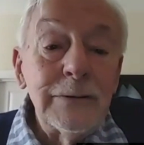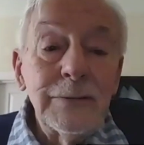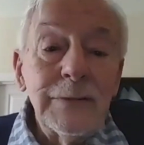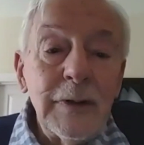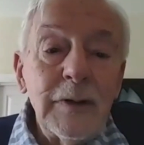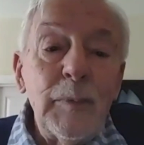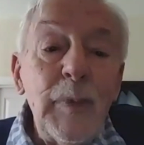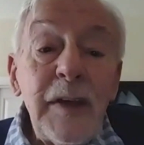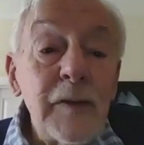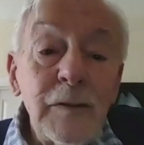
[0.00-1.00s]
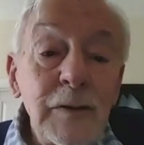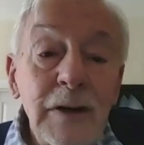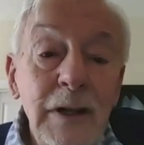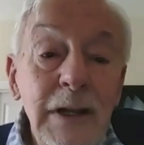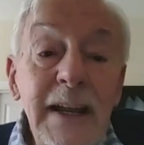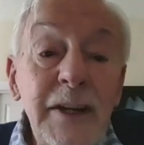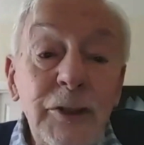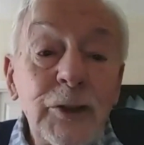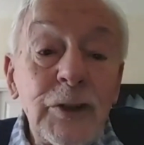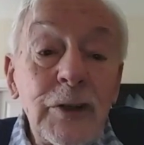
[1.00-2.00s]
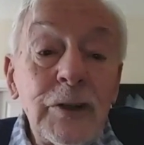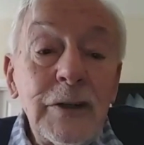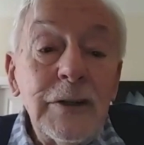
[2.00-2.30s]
a myth, a legend.